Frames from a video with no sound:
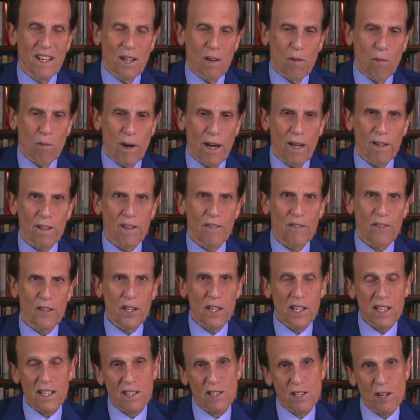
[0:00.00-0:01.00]
Well, if you
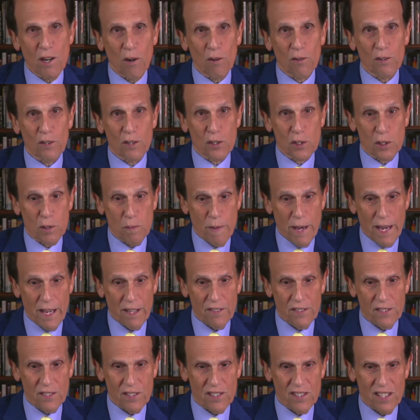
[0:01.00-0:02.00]
didn't now I'd be
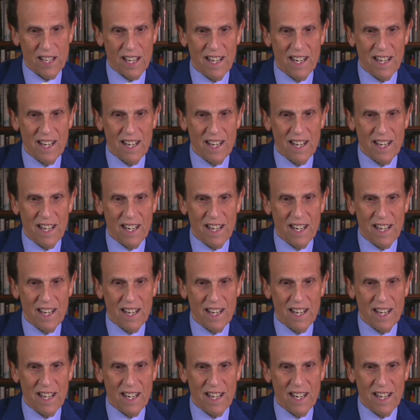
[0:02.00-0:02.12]
Sanchez.